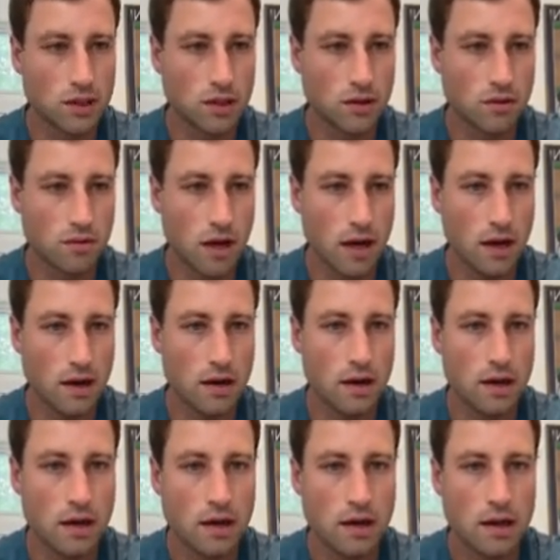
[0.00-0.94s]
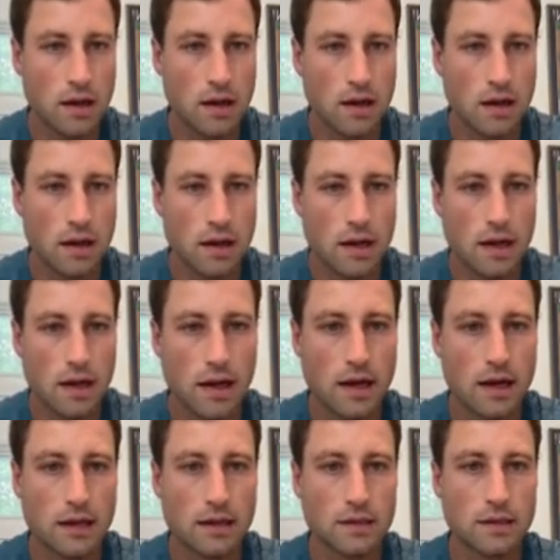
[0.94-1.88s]
on the right.
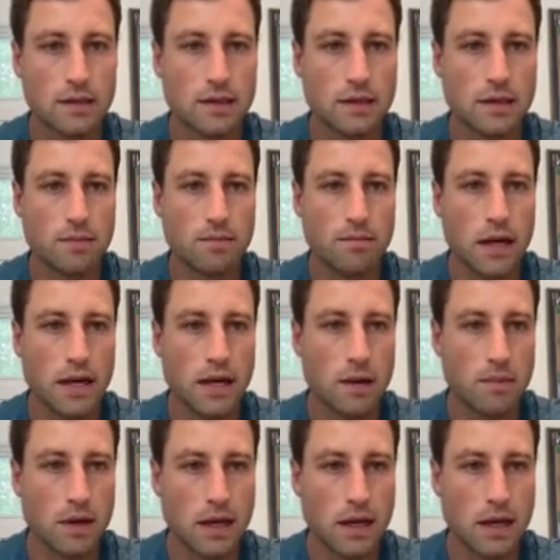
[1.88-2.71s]
And Megan